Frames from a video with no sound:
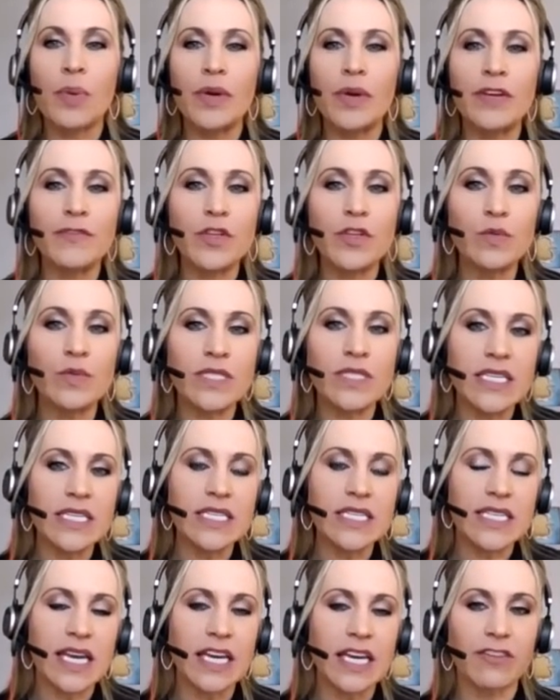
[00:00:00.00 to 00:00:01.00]
but if you
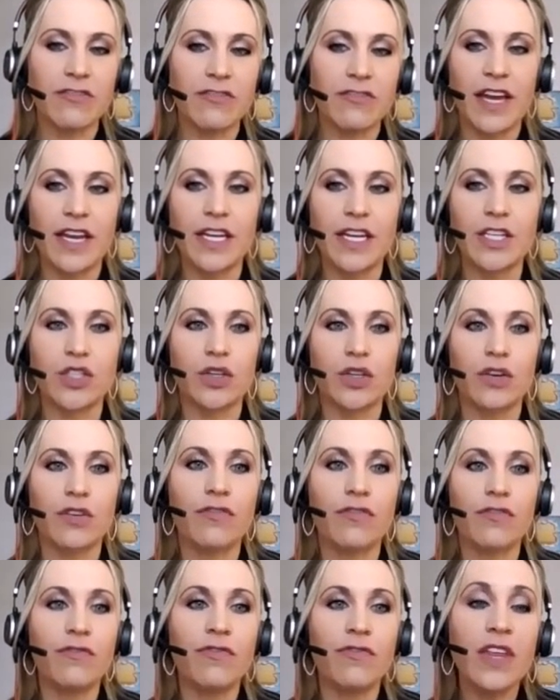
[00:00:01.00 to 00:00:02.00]
did take advantage
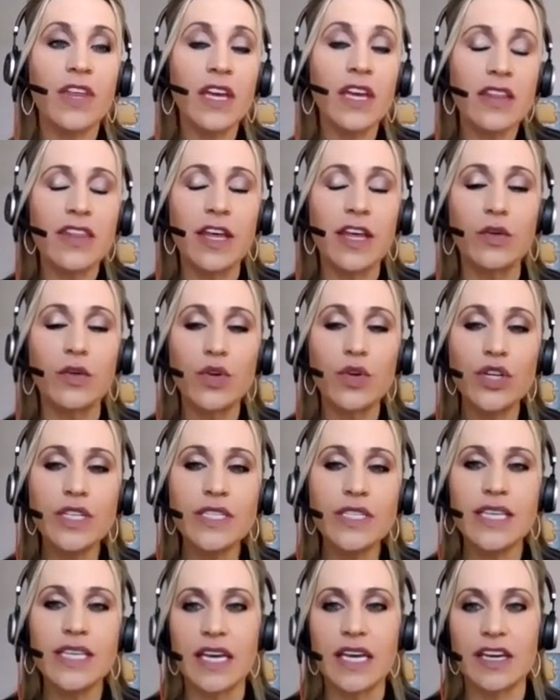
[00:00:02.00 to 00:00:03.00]
or think that you
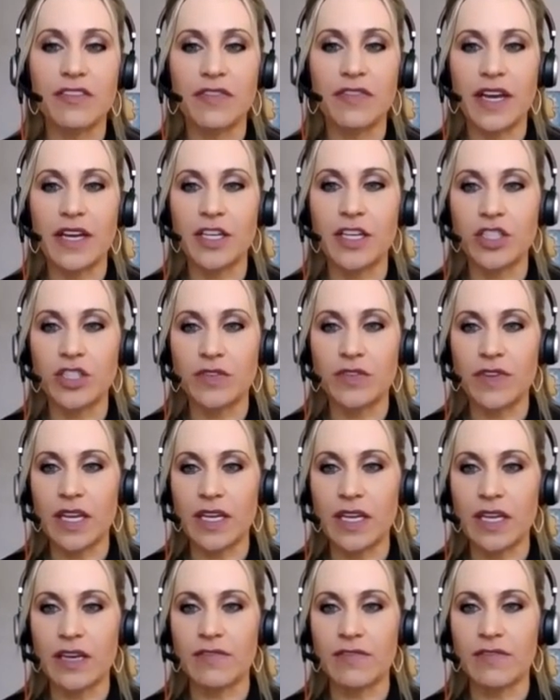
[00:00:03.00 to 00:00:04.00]
could take advantage of
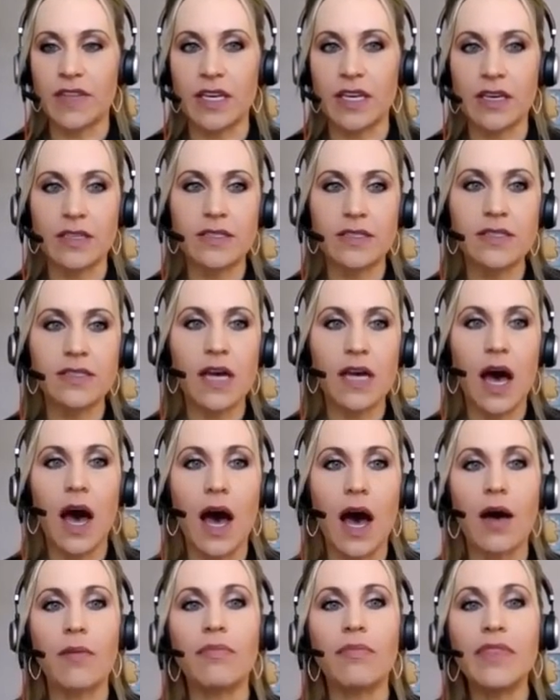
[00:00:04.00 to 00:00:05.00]
any of these,
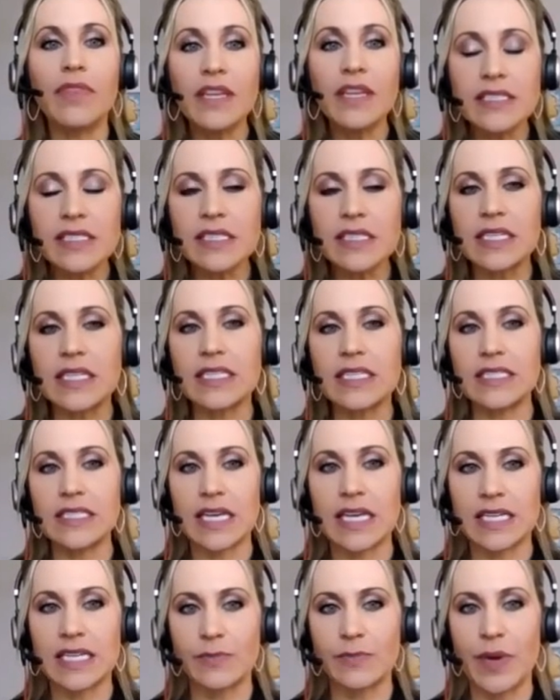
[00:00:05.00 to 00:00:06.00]
this list
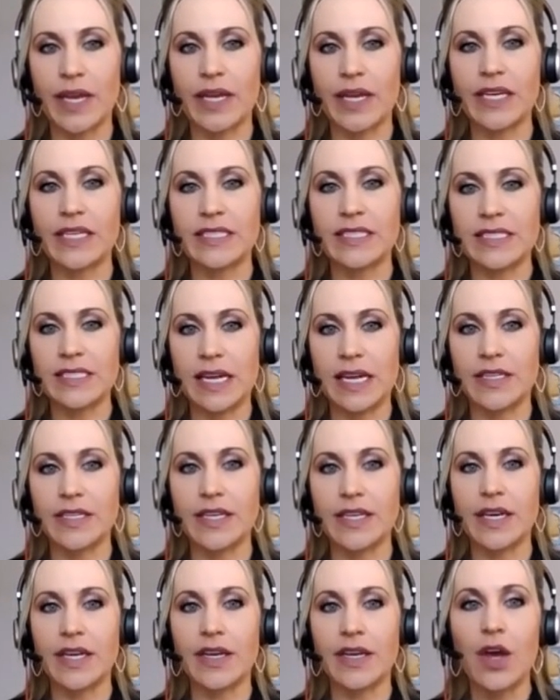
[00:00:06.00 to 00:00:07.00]
has been
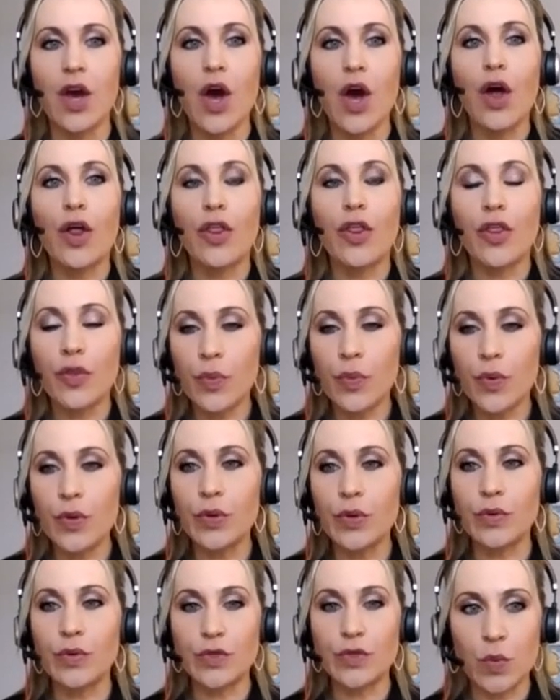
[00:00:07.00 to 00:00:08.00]
extended
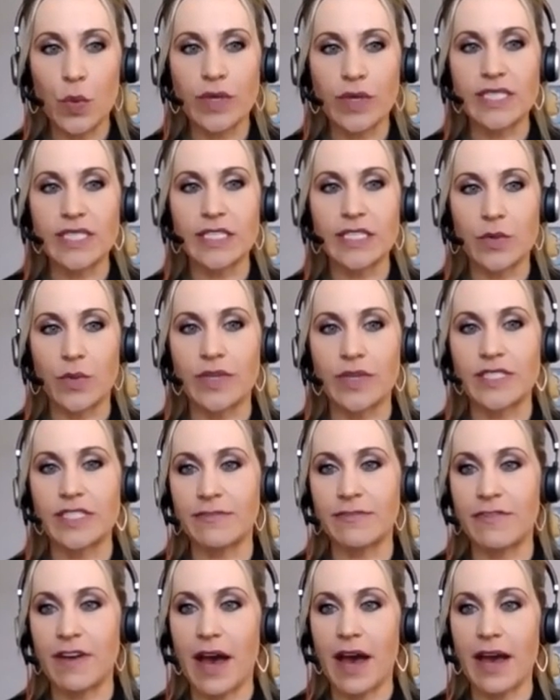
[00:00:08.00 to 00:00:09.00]
through
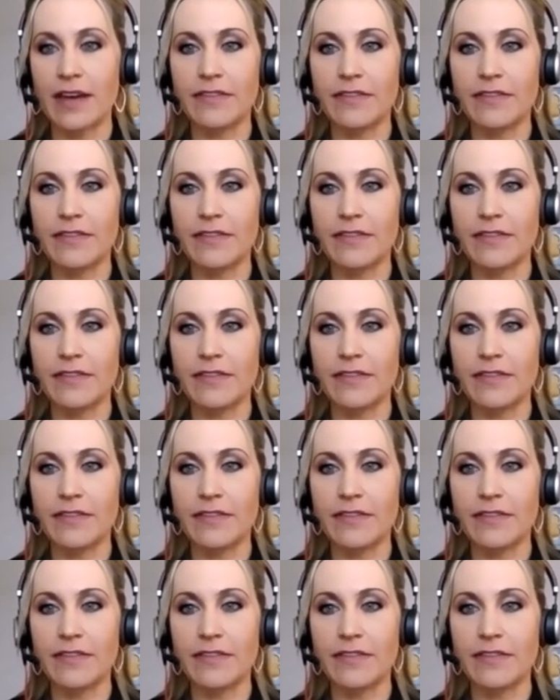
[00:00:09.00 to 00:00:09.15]
2025.